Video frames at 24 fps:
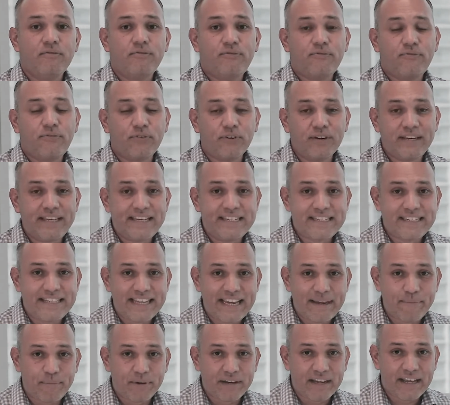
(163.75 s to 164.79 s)
fully
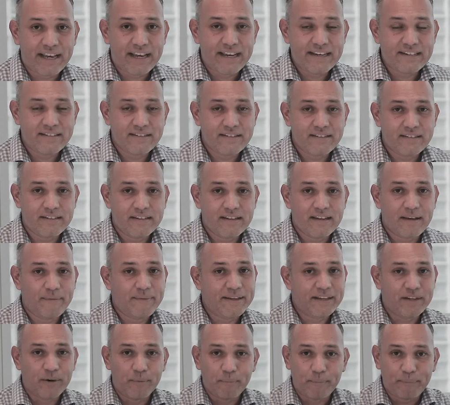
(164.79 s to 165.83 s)
stabilized,
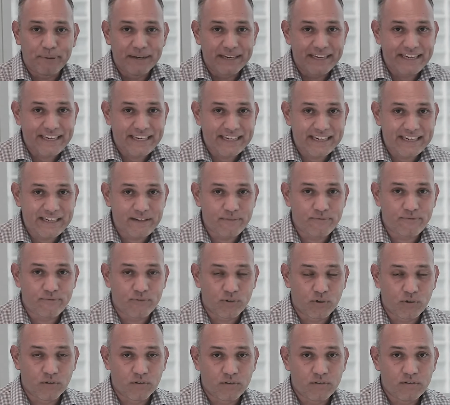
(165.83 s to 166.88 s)
completely
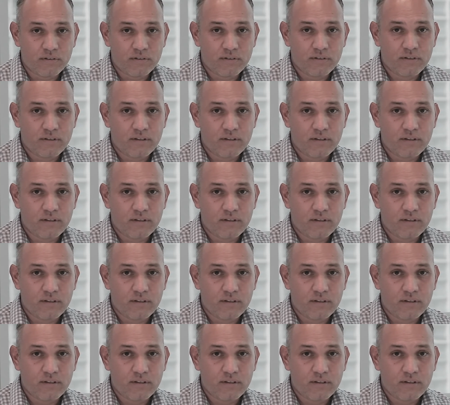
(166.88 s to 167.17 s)
full,